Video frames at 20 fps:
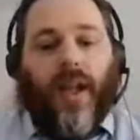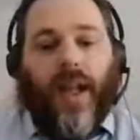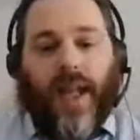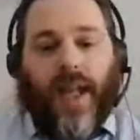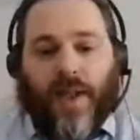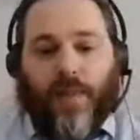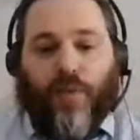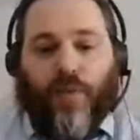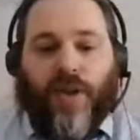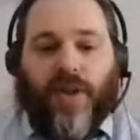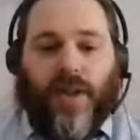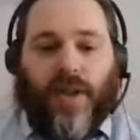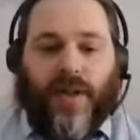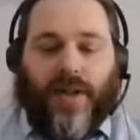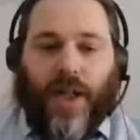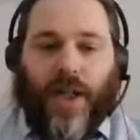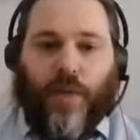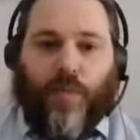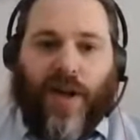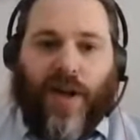enterprise
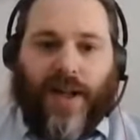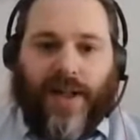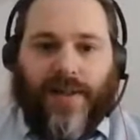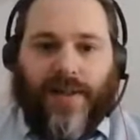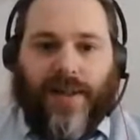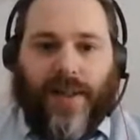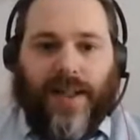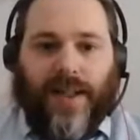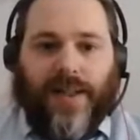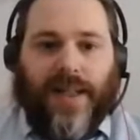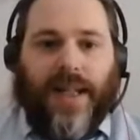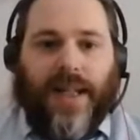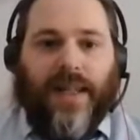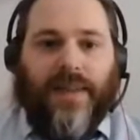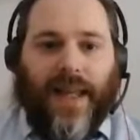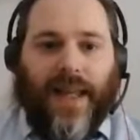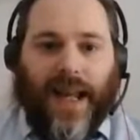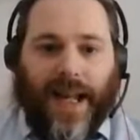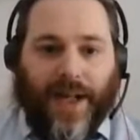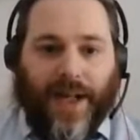architecture practices
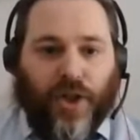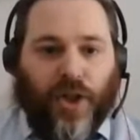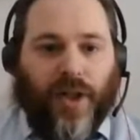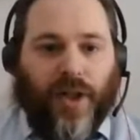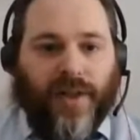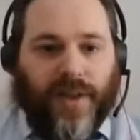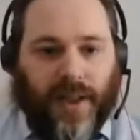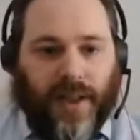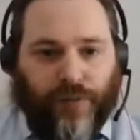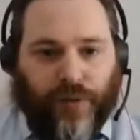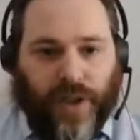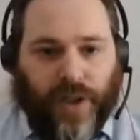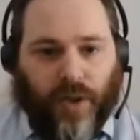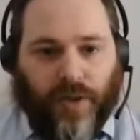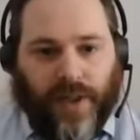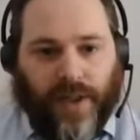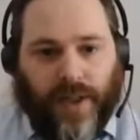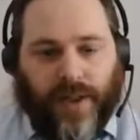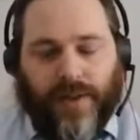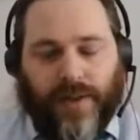in that agile delivery
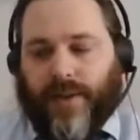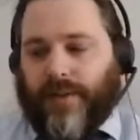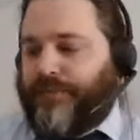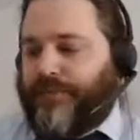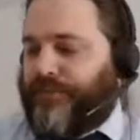context.